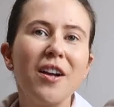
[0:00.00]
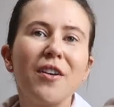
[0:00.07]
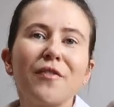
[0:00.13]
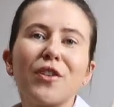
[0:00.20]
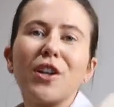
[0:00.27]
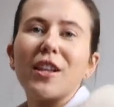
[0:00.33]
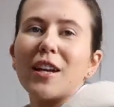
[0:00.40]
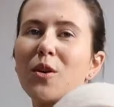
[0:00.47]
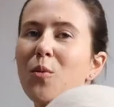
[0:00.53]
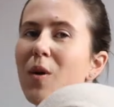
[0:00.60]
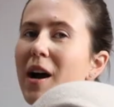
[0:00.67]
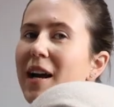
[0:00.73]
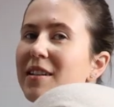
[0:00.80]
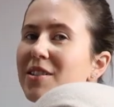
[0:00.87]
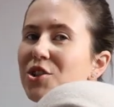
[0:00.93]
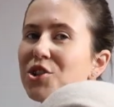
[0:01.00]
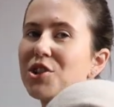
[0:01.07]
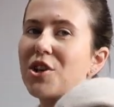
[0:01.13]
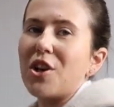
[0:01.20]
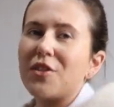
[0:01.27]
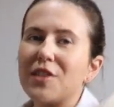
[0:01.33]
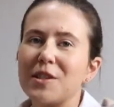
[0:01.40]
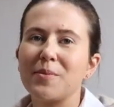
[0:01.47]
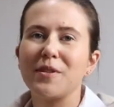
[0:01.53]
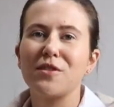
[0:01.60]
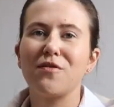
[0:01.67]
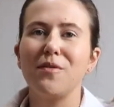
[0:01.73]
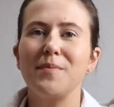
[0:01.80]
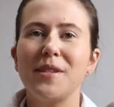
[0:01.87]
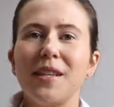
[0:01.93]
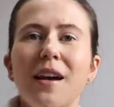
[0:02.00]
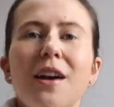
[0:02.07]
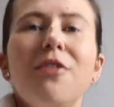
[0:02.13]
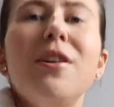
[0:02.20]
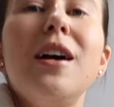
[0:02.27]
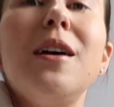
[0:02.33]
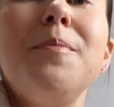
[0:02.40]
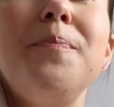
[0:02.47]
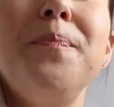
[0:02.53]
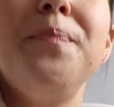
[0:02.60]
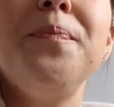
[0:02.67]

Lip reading: I've got like a white shirt, this one's from Zara.